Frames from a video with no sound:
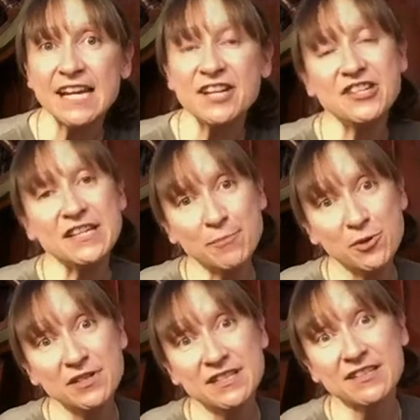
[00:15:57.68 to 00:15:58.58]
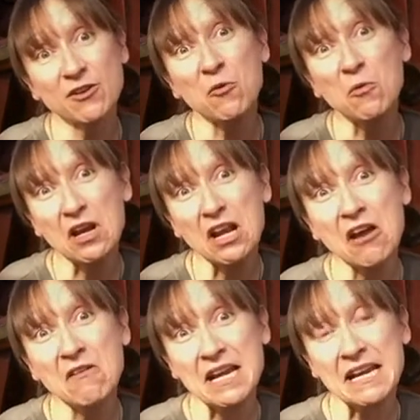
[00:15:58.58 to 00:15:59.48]
and she's put all
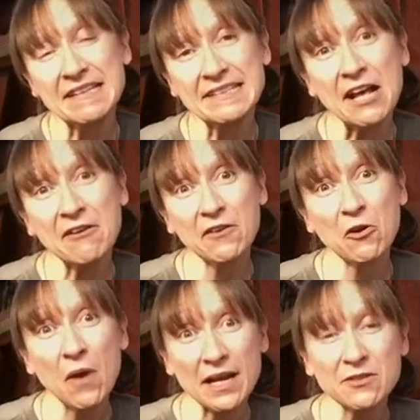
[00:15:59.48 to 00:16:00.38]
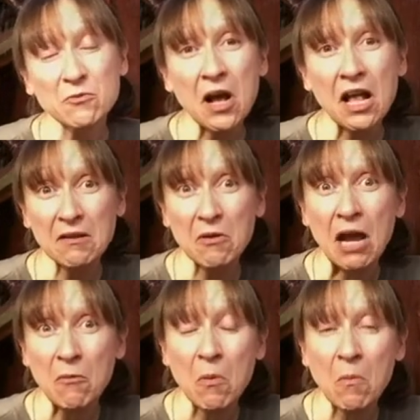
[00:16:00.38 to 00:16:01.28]
alone in a cell for quite a while
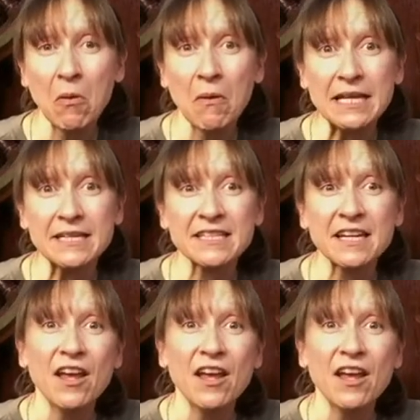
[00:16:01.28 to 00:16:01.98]
at one point,